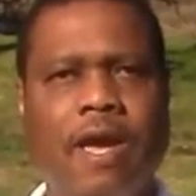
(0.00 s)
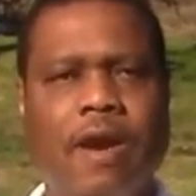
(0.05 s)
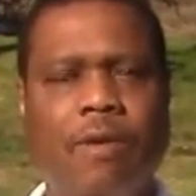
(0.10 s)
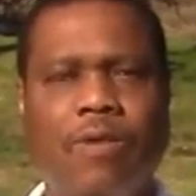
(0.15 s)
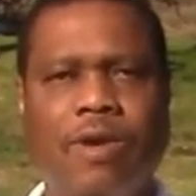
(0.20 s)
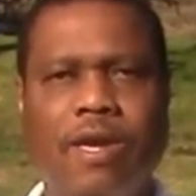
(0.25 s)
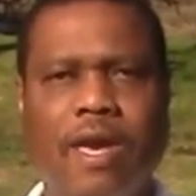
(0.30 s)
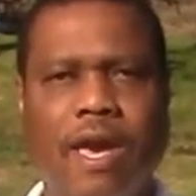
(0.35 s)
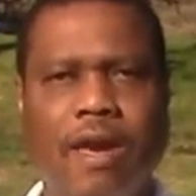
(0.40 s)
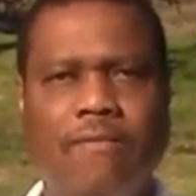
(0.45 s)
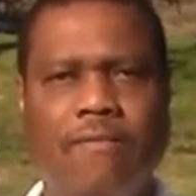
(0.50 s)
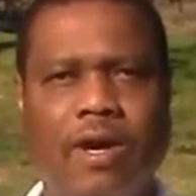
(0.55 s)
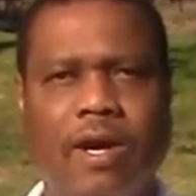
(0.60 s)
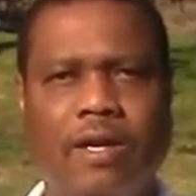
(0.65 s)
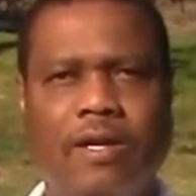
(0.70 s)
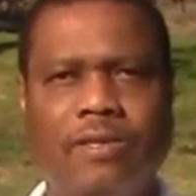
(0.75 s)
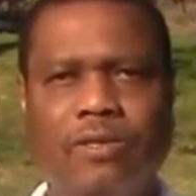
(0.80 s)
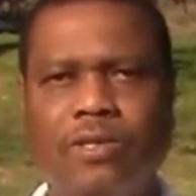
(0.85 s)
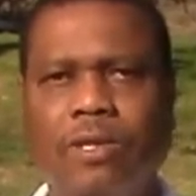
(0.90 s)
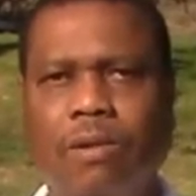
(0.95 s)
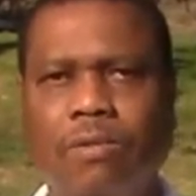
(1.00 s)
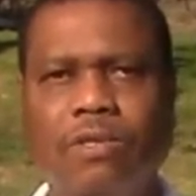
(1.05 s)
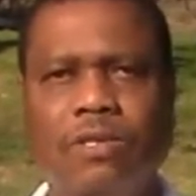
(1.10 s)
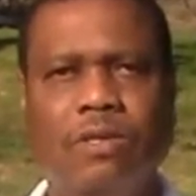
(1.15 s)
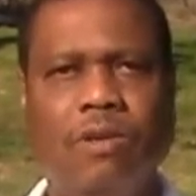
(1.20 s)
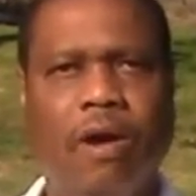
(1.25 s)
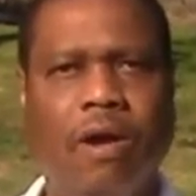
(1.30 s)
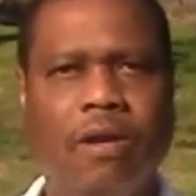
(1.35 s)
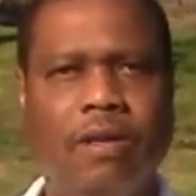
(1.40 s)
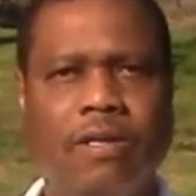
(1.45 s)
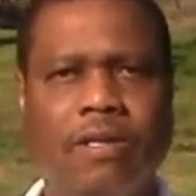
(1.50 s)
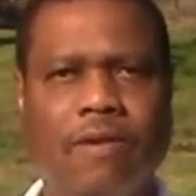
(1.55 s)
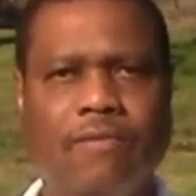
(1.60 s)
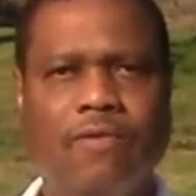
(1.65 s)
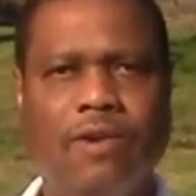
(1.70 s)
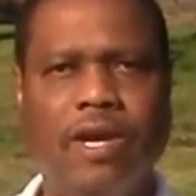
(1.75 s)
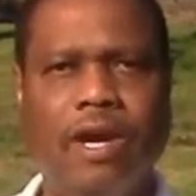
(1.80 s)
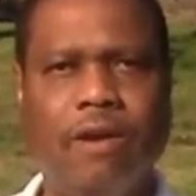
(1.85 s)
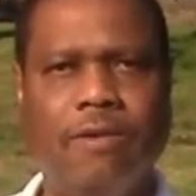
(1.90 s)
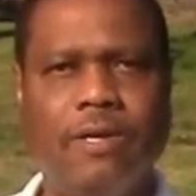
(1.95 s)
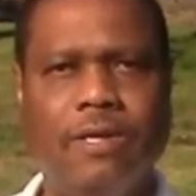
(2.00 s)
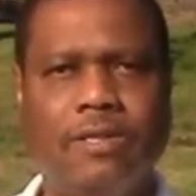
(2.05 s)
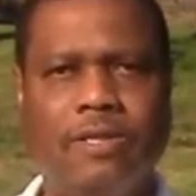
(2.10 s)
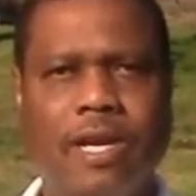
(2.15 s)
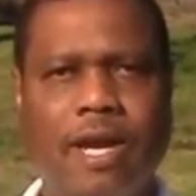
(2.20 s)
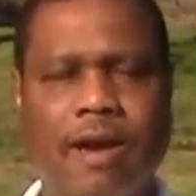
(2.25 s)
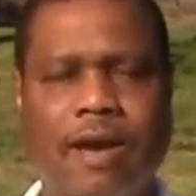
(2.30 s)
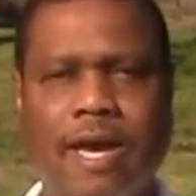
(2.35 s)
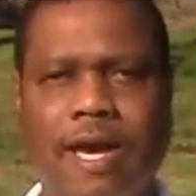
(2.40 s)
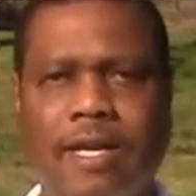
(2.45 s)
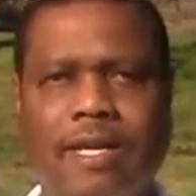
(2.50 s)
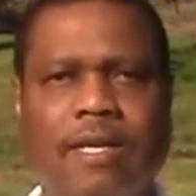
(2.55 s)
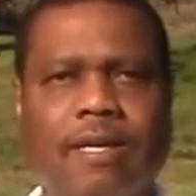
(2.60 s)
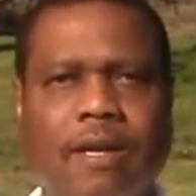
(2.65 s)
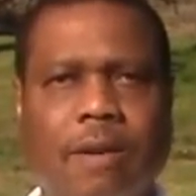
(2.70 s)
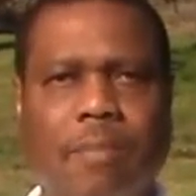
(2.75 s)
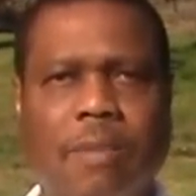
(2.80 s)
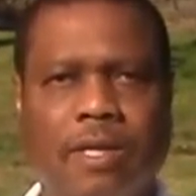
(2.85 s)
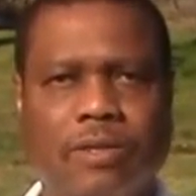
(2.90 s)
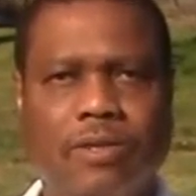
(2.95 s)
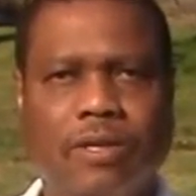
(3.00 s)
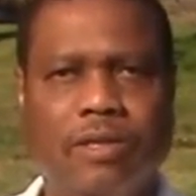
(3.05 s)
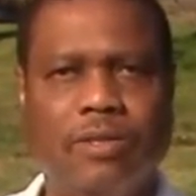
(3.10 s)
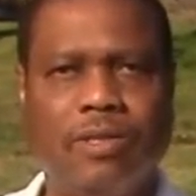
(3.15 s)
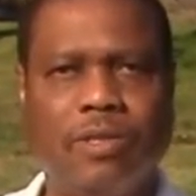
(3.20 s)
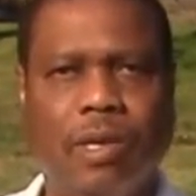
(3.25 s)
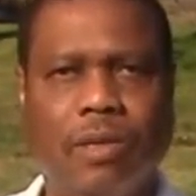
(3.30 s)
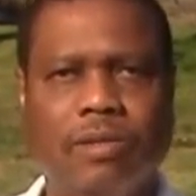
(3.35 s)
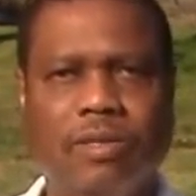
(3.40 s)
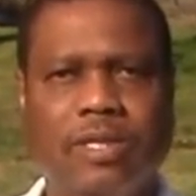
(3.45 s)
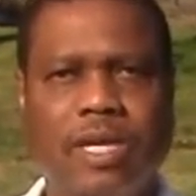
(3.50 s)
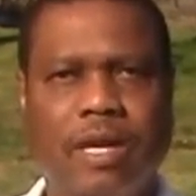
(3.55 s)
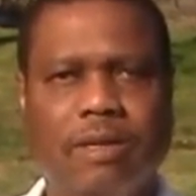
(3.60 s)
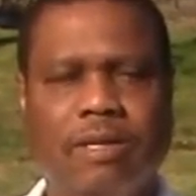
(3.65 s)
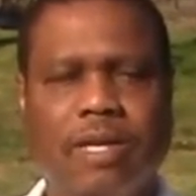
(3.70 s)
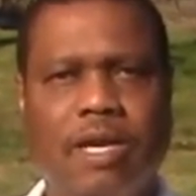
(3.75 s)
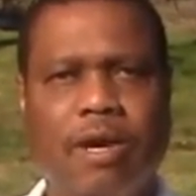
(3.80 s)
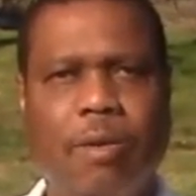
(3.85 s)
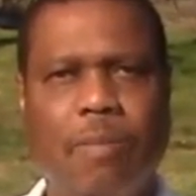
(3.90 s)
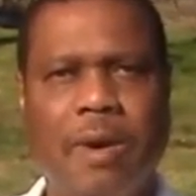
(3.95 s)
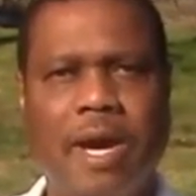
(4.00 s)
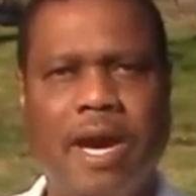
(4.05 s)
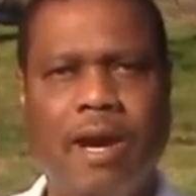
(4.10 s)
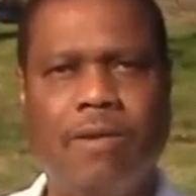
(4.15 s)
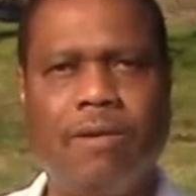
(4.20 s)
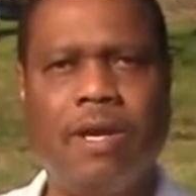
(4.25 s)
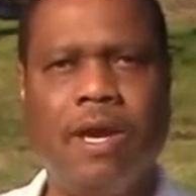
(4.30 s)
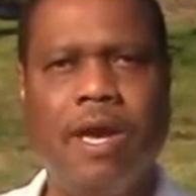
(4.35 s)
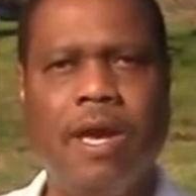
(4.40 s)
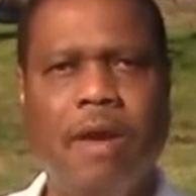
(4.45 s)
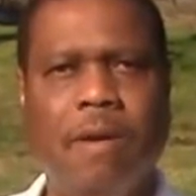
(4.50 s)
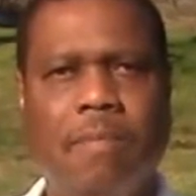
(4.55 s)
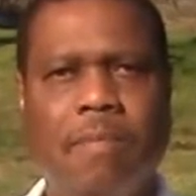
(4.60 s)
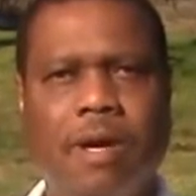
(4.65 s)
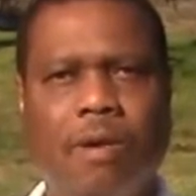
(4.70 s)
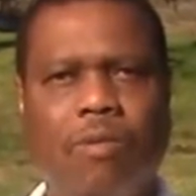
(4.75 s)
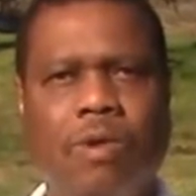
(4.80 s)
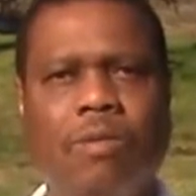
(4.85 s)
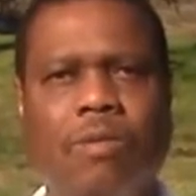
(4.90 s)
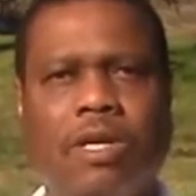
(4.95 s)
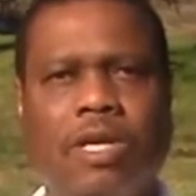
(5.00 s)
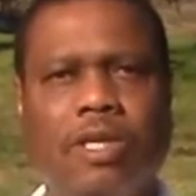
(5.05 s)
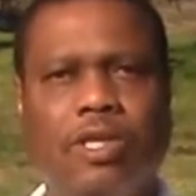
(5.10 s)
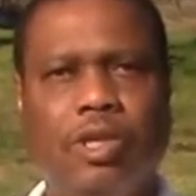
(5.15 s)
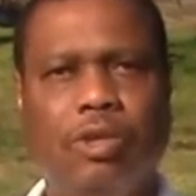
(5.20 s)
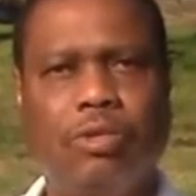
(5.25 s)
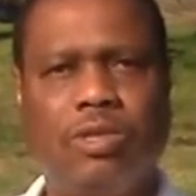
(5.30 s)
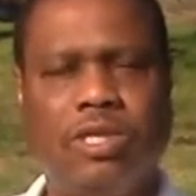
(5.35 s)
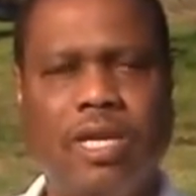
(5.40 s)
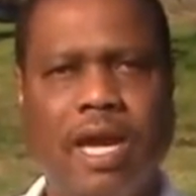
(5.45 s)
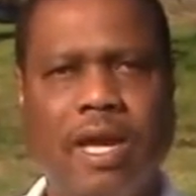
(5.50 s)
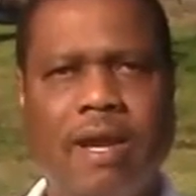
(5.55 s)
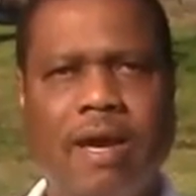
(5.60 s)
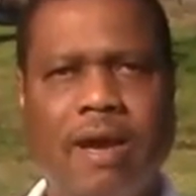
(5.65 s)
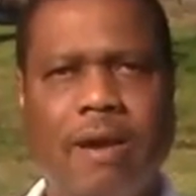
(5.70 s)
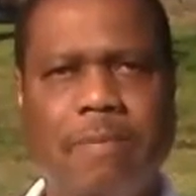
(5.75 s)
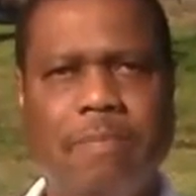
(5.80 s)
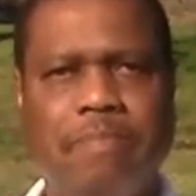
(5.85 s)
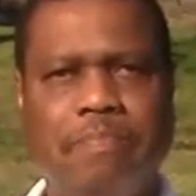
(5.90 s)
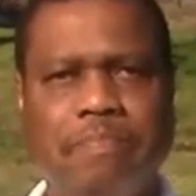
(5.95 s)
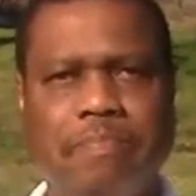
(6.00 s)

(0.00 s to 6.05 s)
We have consultants in all the different areas now. I had to get a bunch of consultants out to help out, but we will get you set up.